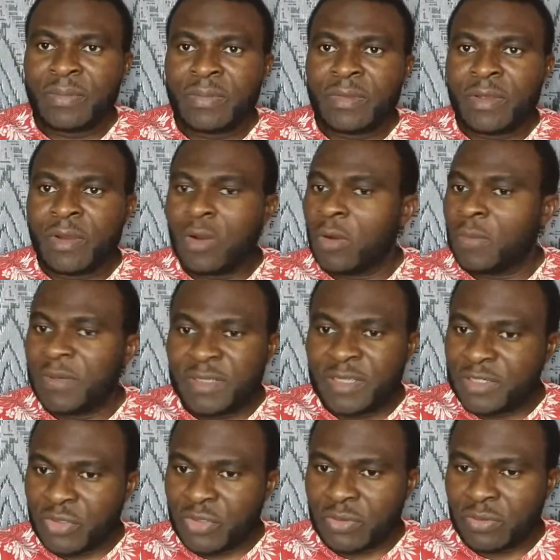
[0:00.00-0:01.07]

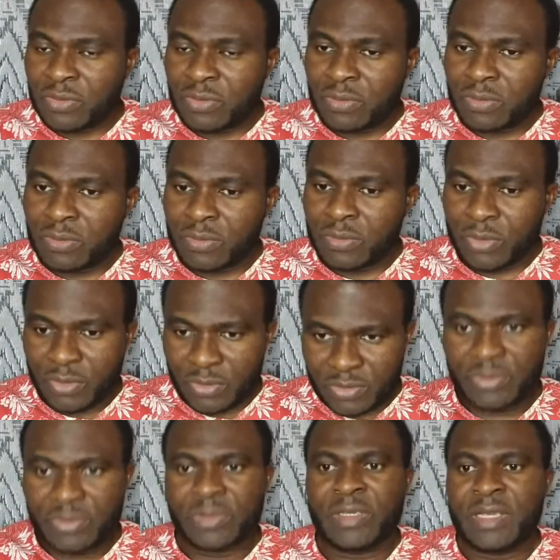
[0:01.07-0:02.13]
obligation, because
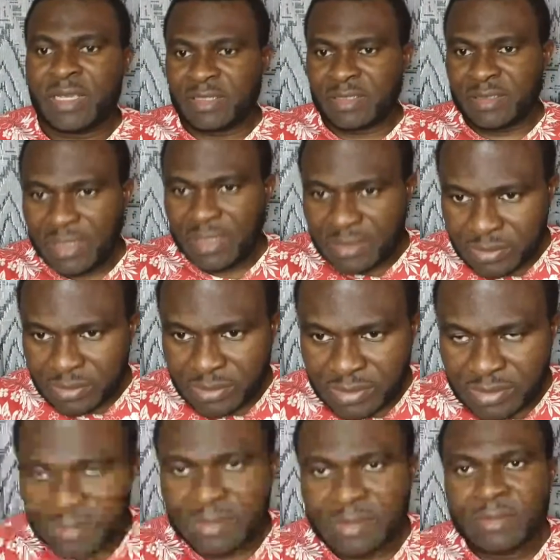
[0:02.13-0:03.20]
he has settled the
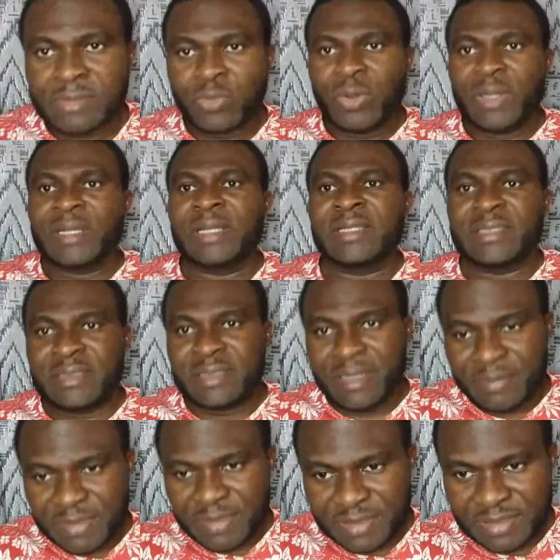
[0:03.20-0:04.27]
one that he
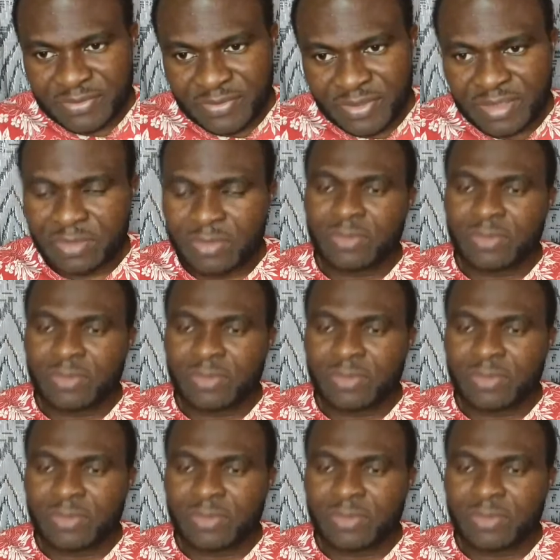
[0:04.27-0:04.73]
damaged his vehicle.